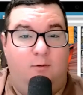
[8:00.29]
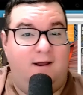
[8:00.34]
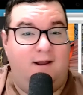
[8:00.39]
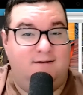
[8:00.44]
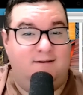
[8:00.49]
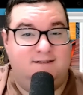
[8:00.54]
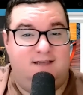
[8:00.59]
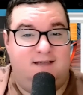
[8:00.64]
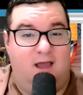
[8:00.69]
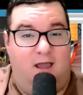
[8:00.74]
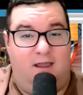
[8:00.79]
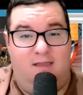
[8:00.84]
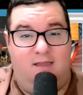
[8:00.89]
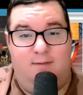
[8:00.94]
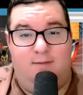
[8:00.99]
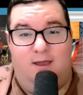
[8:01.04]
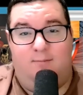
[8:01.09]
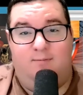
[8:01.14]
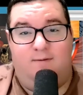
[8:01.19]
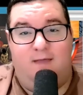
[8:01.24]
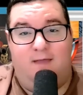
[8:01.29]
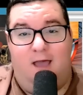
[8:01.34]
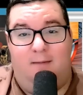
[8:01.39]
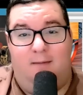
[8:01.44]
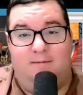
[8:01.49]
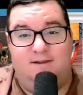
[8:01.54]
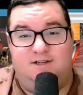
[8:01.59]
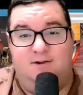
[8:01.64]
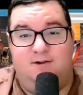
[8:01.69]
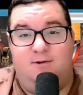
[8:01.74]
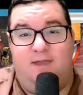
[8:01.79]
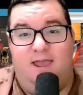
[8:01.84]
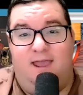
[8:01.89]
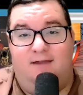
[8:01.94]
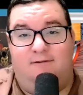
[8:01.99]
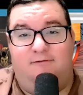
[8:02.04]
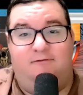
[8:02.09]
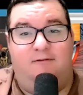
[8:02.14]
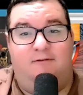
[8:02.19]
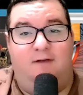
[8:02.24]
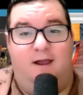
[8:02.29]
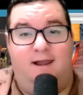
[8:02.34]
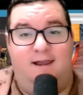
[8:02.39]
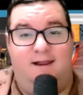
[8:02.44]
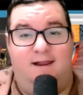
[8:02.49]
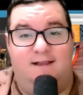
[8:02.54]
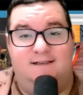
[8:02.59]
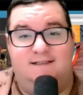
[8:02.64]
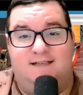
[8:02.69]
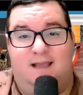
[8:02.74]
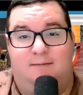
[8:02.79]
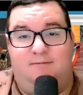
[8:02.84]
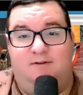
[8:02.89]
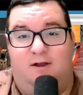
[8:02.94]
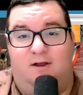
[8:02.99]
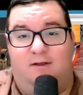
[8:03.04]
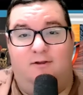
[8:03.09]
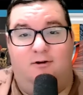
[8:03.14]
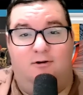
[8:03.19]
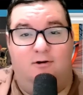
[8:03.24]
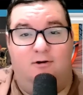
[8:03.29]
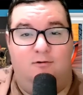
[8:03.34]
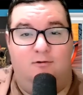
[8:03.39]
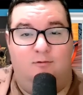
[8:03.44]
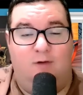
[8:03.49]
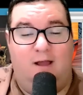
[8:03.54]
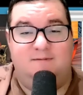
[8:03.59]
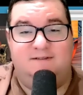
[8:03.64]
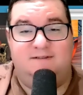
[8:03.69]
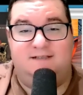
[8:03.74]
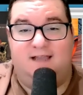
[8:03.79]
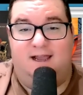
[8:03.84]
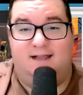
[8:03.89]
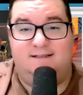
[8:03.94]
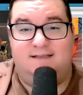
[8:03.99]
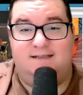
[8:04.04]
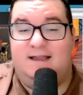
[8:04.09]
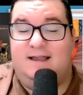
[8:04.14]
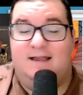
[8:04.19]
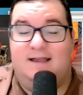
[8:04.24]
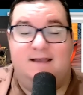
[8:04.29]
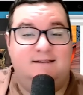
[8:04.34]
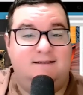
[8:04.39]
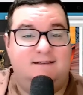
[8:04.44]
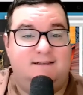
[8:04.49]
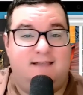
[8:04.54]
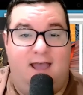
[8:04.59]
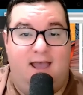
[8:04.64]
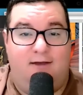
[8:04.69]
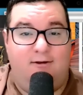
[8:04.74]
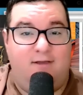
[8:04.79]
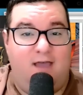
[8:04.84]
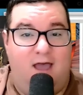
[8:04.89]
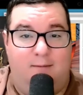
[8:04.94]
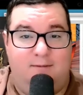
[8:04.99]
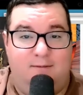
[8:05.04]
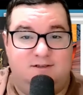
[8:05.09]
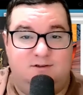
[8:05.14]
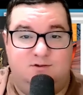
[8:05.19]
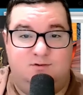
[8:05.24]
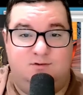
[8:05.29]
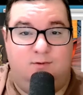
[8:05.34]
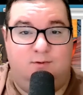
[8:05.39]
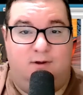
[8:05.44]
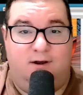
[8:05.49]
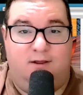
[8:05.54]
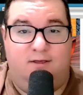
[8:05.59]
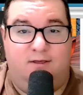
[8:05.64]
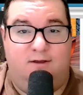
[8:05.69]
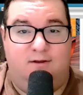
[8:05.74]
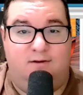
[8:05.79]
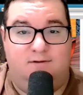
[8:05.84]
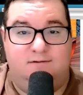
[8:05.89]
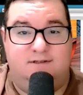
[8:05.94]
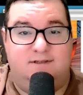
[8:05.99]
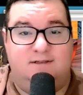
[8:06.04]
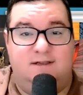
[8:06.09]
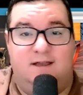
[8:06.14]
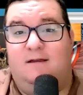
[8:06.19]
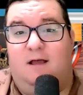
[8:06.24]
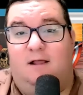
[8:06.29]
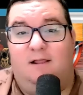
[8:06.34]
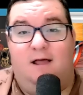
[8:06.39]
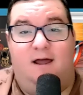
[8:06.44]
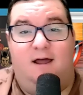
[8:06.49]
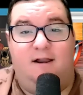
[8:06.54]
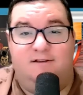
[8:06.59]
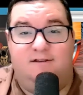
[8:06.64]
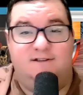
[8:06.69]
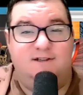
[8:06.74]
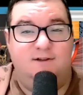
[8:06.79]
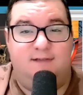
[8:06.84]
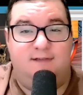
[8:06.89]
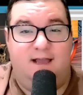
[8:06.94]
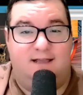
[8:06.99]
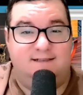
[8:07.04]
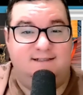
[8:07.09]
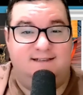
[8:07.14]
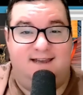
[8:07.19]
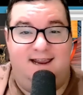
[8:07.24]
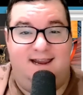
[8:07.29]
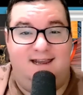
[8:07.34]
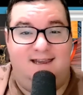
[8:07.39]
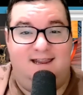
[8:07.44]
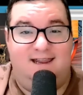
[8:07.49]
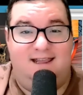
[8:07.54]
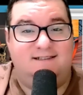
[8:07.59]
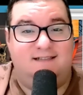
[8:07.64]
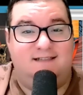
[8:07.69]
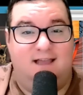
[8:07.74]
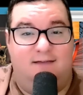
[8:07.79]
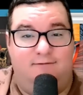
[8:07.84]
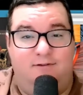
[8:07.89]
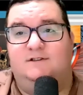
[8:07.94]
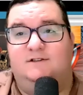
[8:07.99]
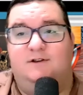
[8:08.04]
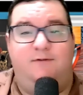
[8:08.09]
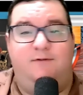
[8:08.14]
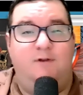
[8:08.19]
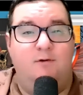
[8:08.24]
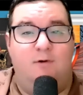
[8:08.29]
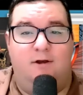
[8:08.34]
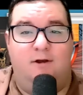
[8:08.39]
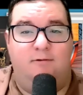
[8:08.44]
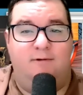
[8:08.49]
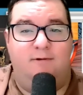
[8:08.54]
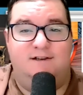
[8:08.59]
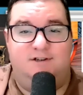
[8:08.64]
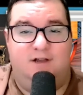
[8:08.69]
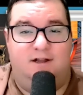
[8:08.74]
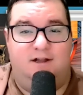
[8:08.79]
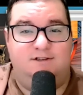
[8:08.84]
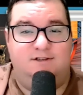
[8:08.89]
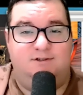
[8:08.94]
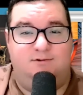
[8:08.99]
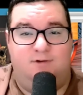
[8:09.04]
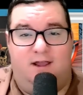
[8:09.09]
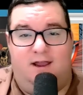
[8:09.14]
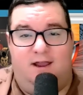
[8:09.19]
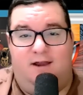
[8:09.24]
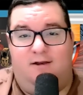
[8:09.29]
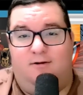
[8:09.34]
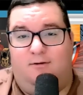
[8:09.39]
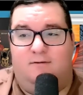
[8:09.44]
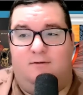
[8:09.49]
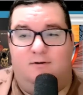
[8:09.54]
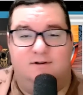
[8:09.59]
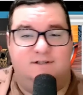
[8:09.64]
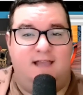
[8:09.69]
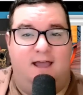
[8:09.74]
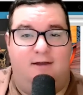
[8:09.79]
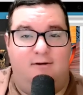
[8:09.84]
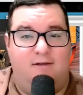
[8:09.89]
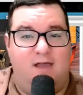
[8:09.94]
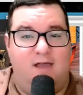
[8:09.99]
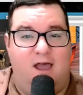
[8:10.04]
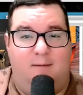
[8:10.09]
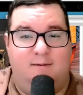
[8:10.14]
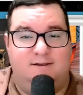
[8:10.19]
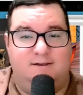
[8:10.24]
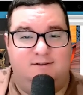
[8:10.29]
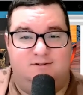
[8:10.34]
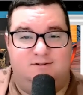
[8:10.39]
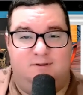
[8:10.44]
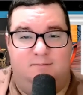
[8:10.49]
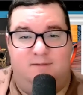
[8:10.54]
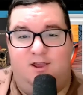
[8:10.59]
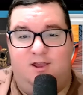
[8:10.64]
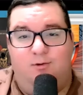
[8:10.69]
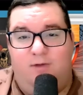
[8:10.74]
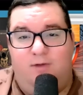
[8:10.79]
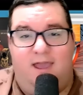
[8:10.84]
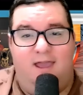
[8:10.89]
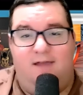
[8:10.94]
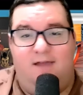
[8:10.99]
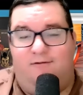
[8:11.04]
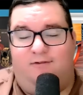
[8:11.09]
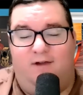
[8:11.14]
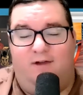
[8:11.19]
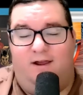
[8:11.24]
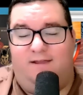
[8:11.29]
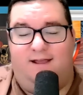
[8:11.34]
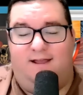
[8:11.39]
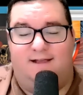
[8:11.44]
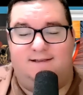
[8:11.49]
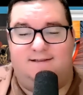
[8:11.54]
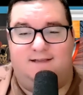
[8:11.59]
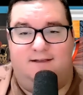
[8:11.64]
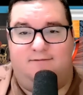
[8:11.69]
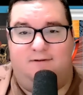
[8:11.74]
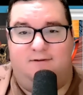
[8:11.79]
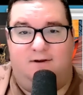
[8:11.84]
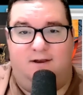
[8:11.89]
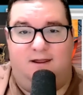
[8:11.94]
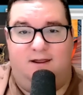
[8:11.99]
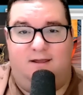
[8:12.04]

when I was talking about comics you can't find except on their own websites, Scout Comics is one of those, a lot of the 2000 AD stuff. So if you want to read Judge Dredd or Scout Comics or something, you can't find that stuff on